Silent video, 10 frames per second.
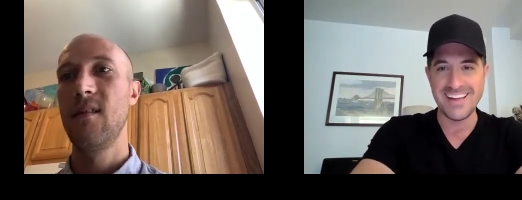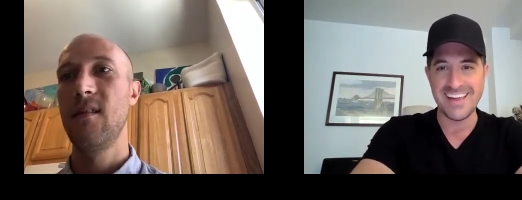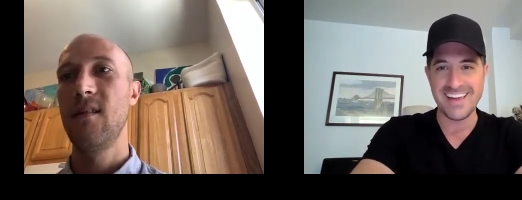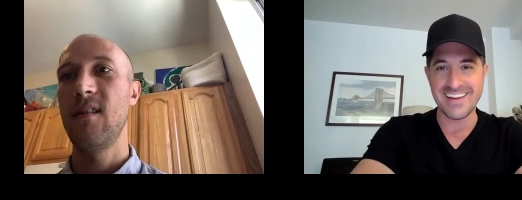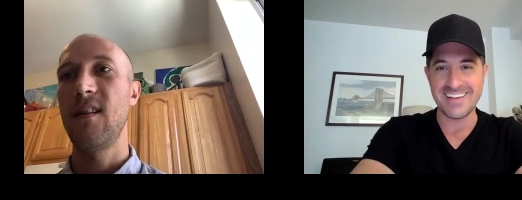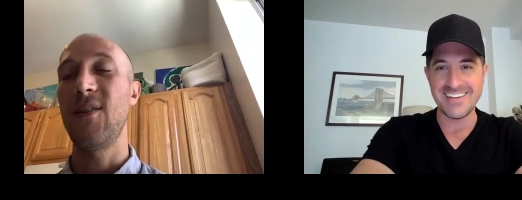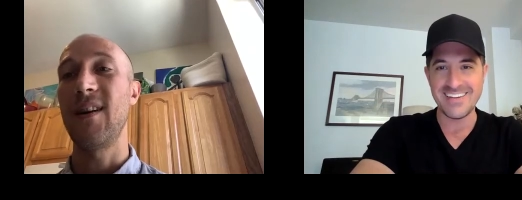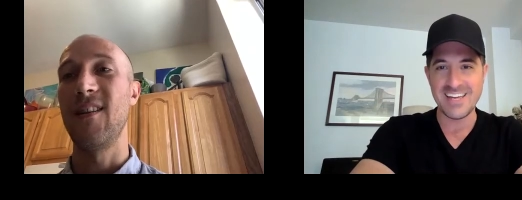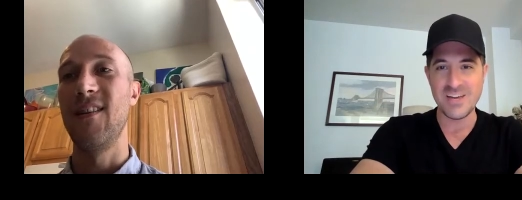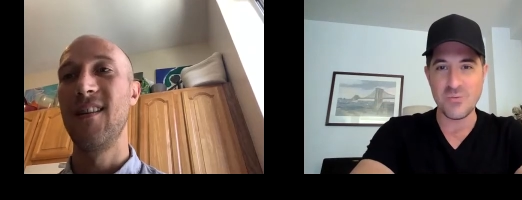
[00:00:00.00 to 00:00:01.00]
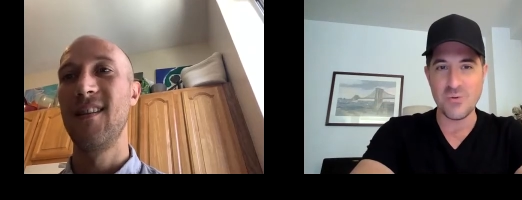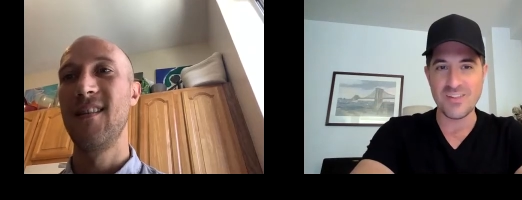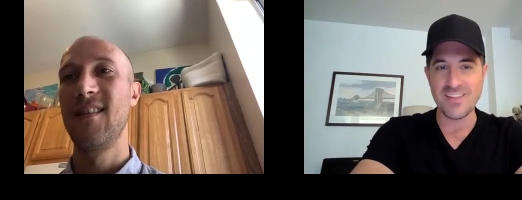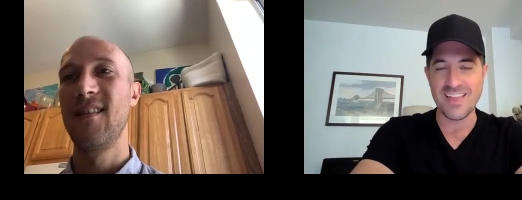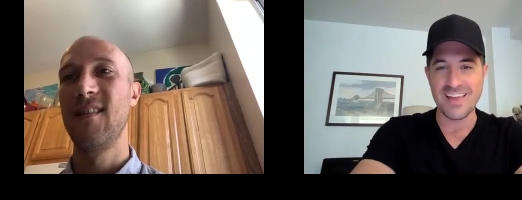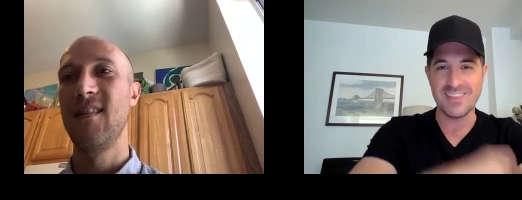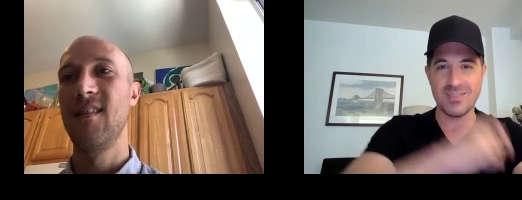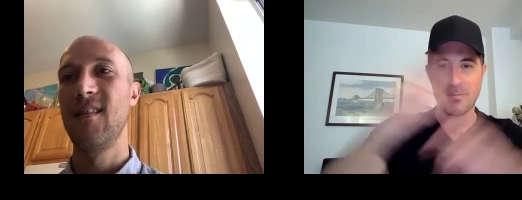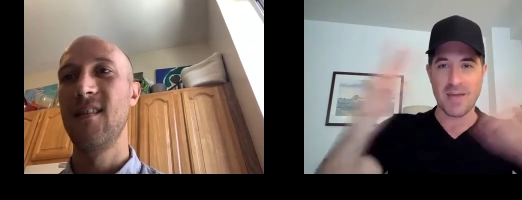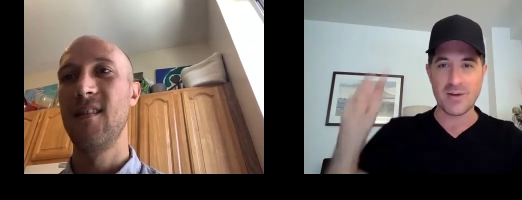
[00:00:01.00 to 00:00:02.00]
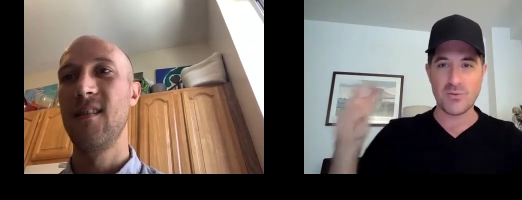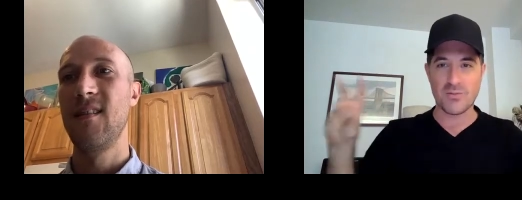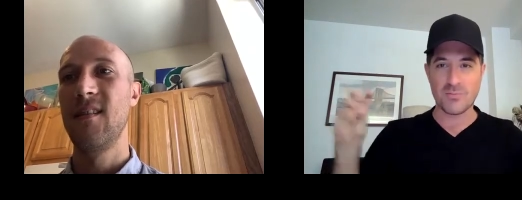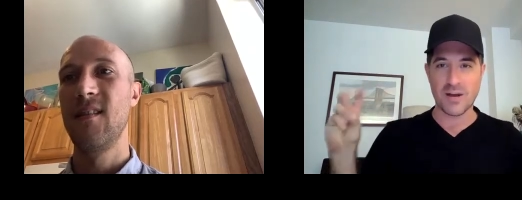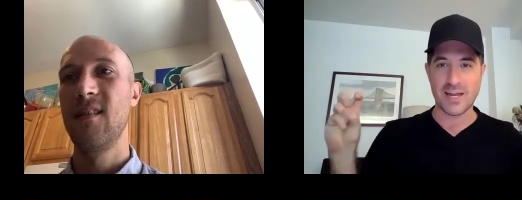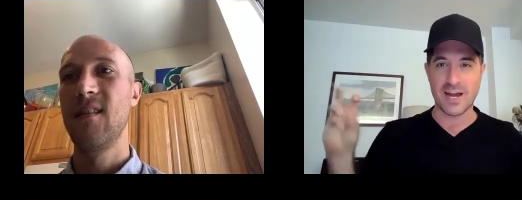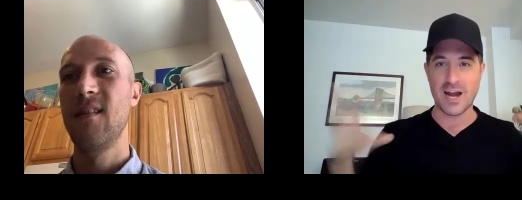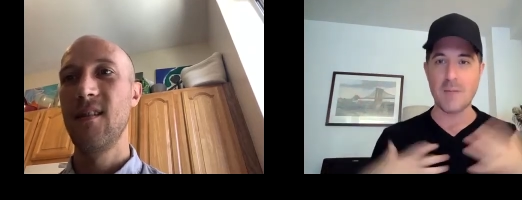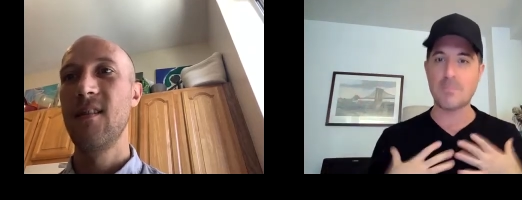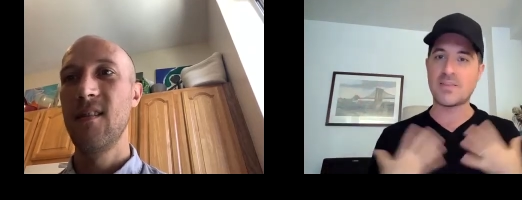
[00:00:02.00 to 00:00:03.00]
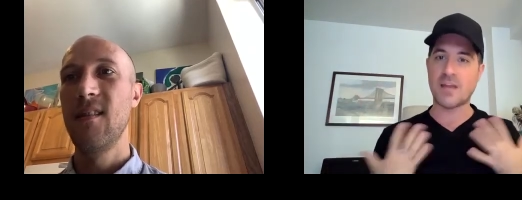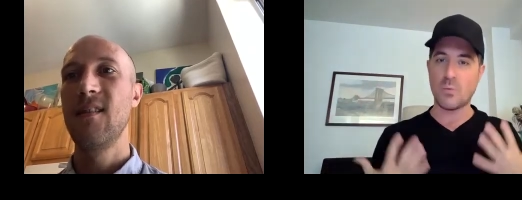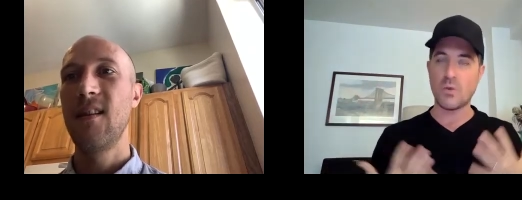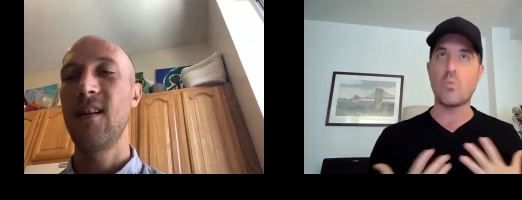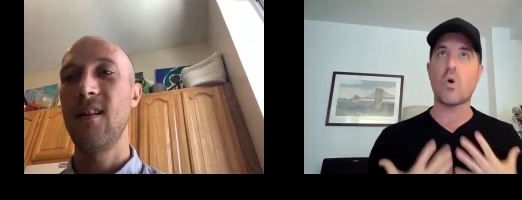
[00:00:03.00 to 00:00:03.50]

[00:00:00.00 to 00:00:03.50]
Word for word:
Speaker 1: and it wasn't like the band was breaking up, but that we uh-huh.